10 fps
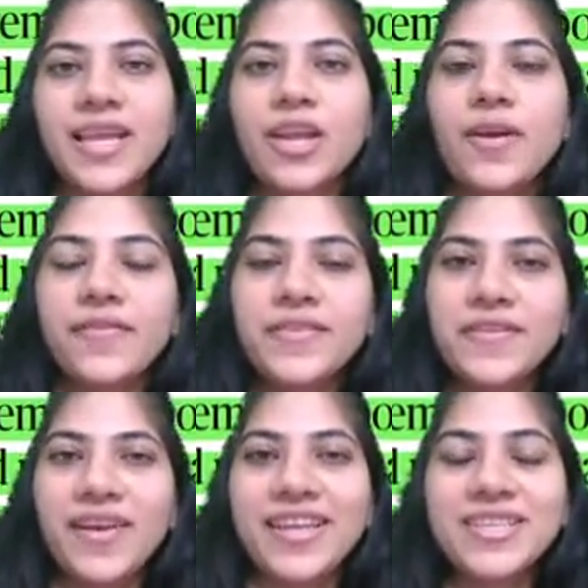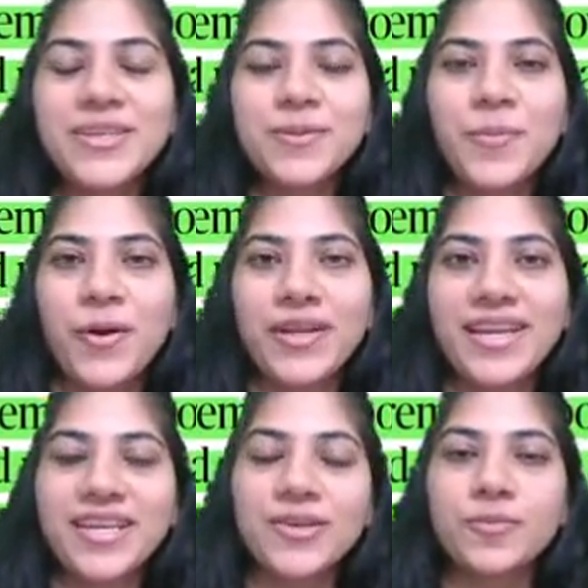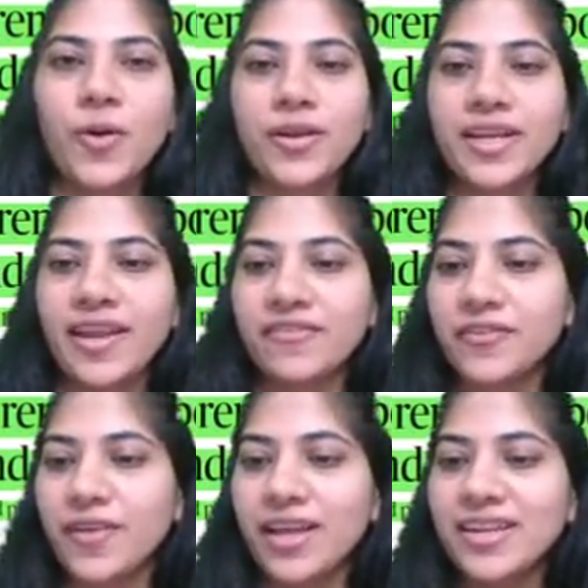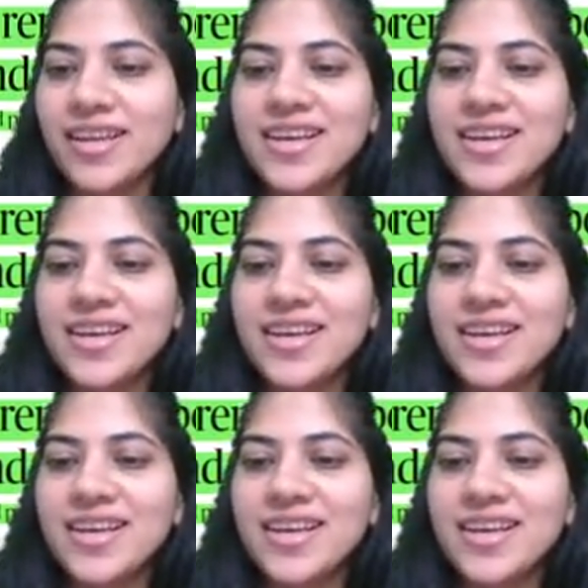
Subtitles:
Hello everyone, good morning everyone.